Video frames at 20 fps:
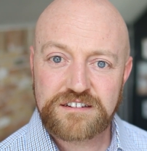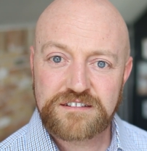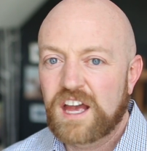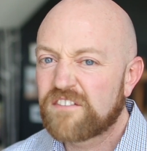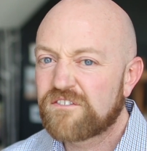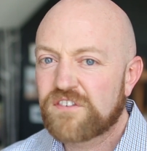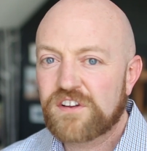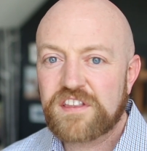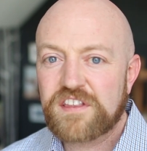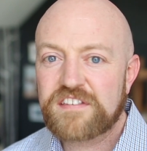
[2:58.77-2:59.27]

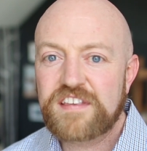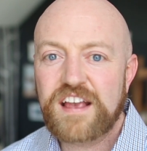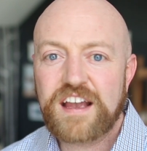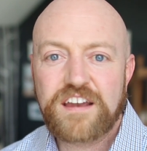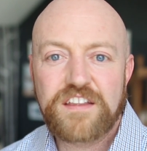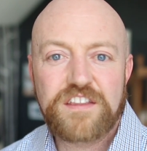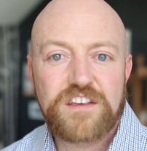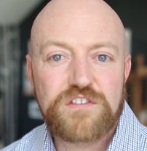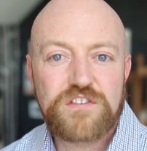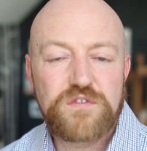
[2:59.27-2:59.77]
And for the
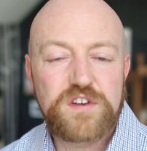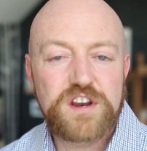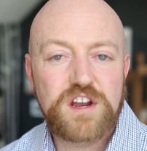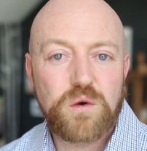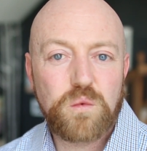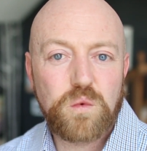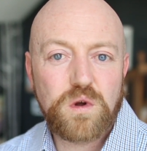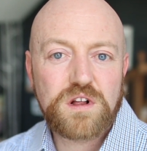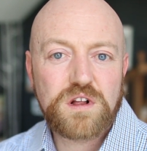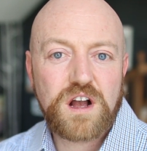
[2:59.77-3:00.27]
sake of this video,
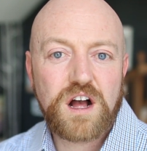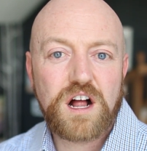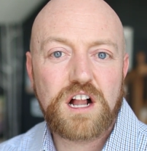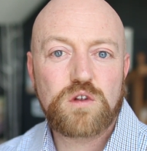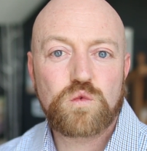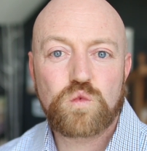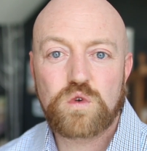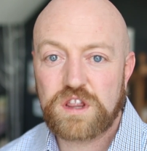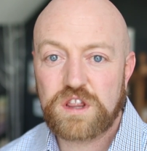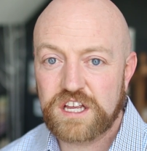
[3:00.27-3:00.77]
we'll
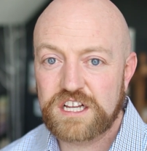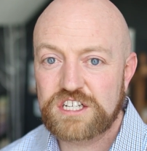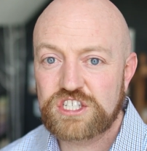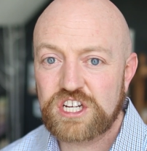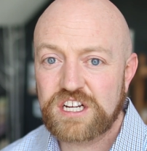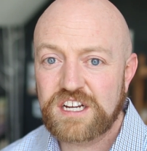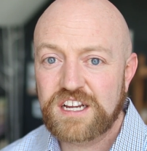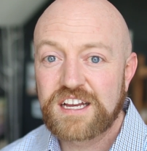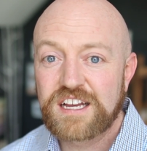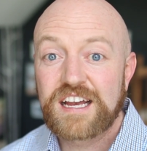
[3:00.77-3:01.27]
call
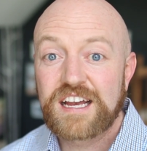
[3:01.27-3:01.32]
religion